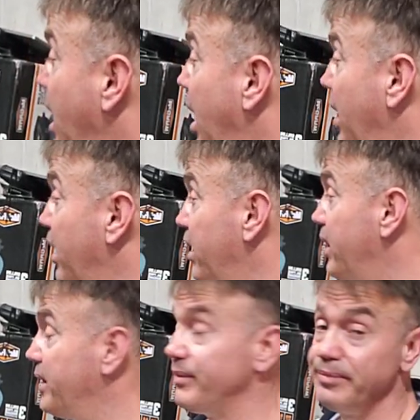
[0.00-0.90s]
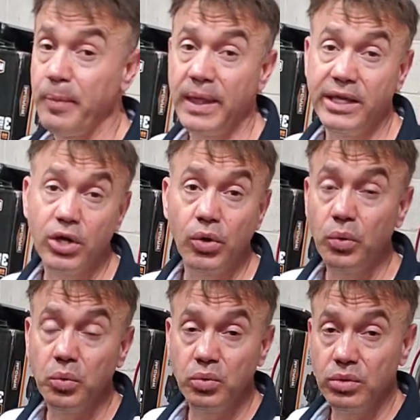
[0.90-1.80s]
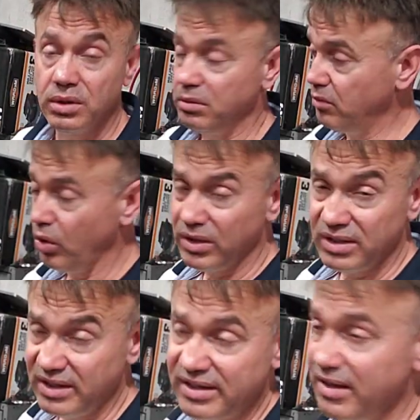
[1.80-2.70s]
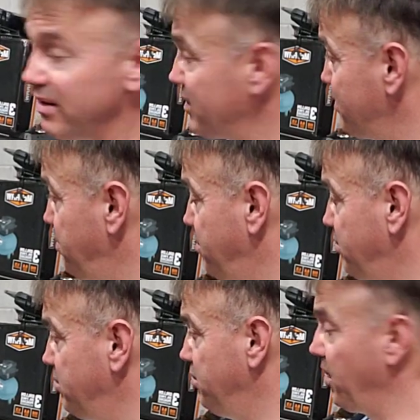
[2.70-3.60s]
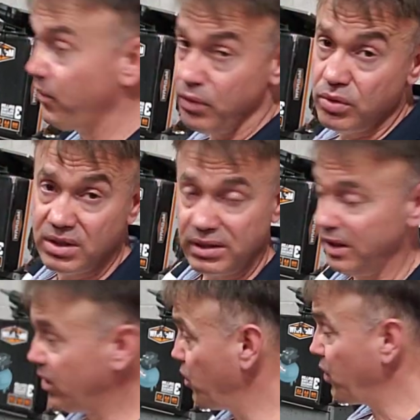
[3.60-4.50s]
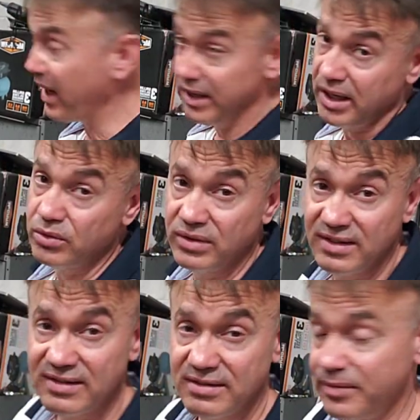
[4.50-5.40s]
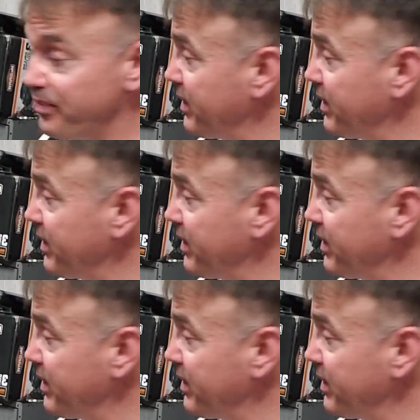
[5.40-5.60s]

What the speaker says: uh, you know, all the details before, I got to this